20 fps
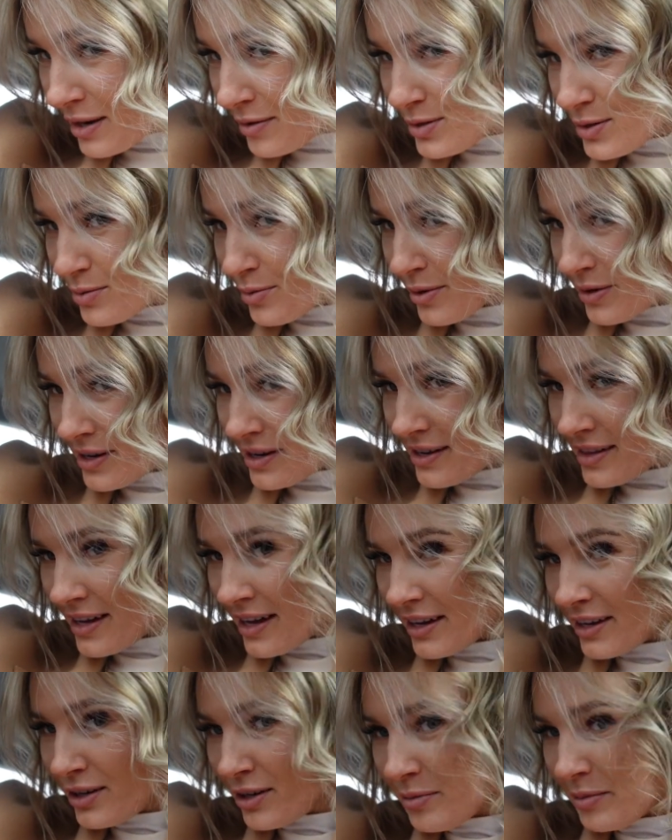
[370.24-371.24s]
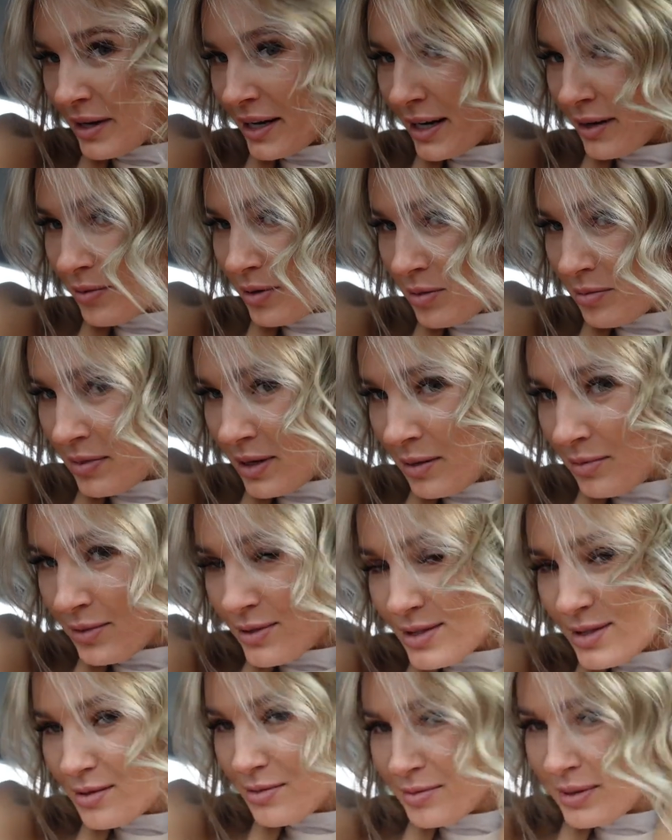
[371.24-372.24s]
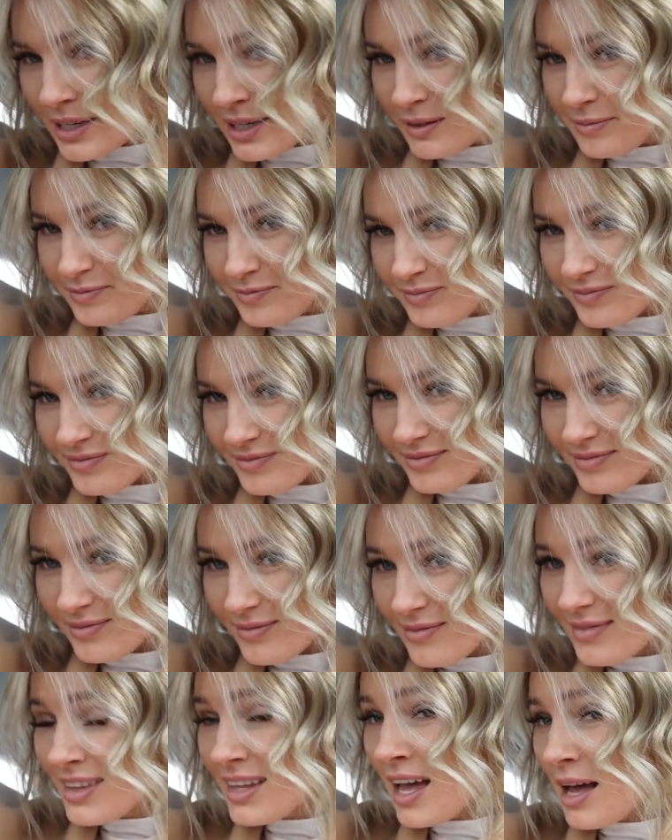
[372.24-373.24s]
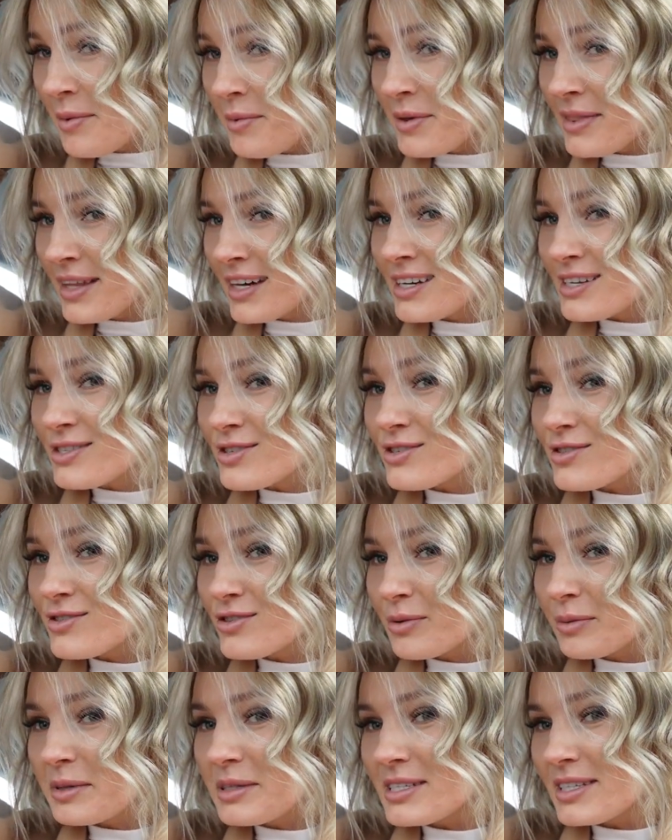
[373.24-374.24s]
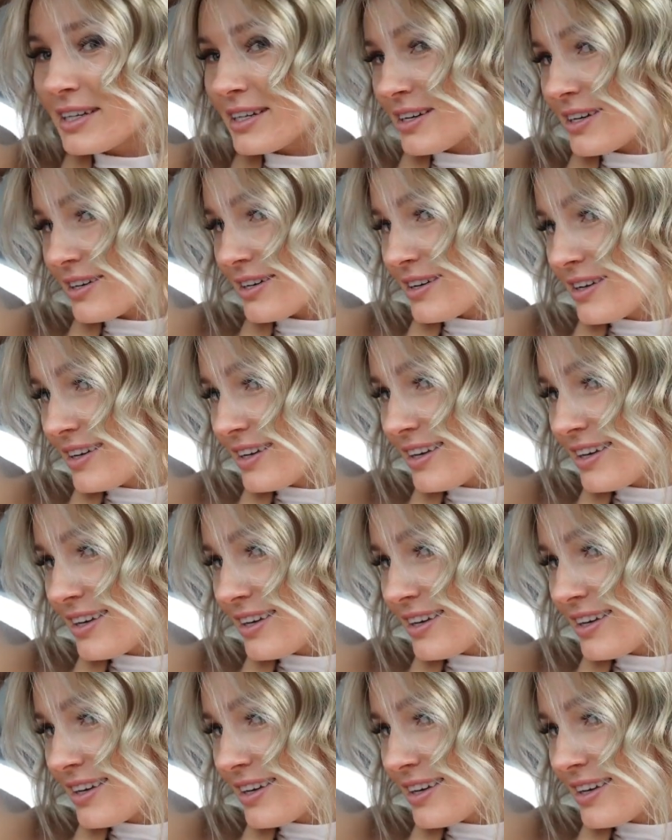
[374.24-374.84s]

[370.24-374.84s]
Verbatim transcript: I was worried that, you know, my hair wouldn't be able to be, I mean, that is so much lighter.